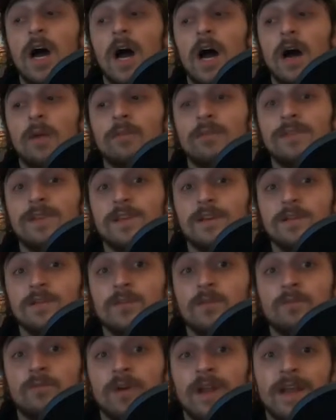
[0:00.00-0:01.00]
I'm gonna take a
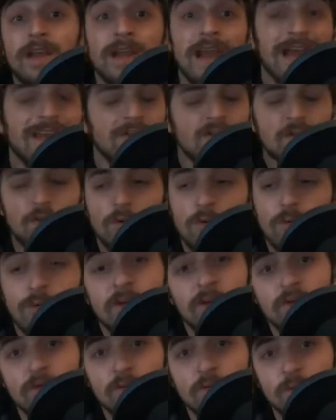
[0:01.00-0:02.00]
little break. And you know what we
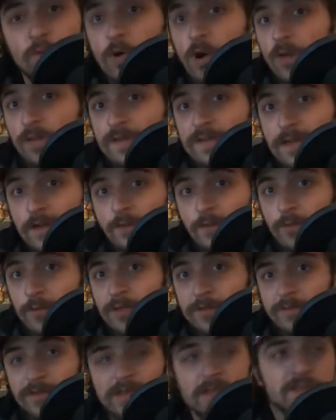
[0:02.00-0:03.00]
do when we're on these outdoor
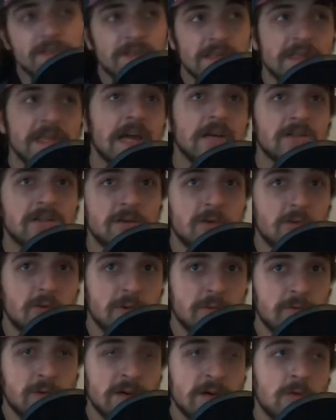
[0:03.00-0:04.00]
expeditions? It's actually
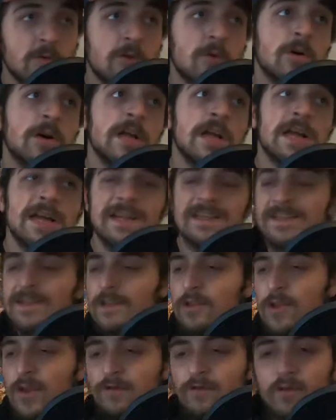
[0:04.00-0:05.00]
pretty cool. Say
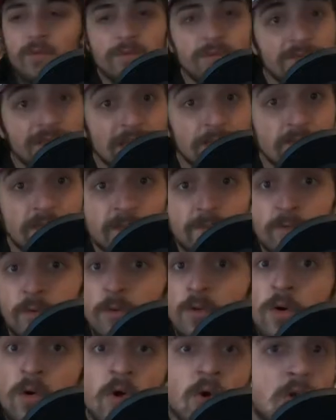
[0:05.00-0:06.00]
you have a group of 10
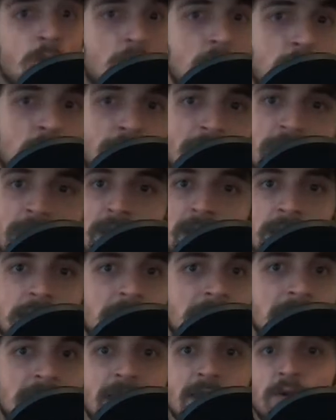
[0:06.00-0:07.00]
people, we'll get
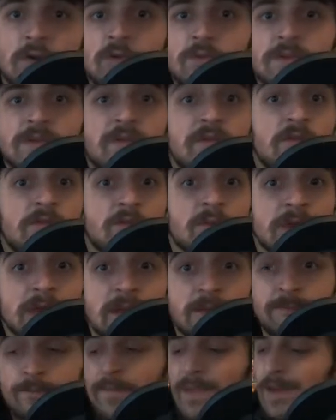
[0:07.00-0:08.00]
like in groups of 3,
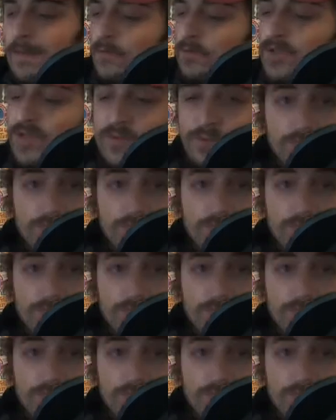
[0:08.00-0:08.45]
and we'll just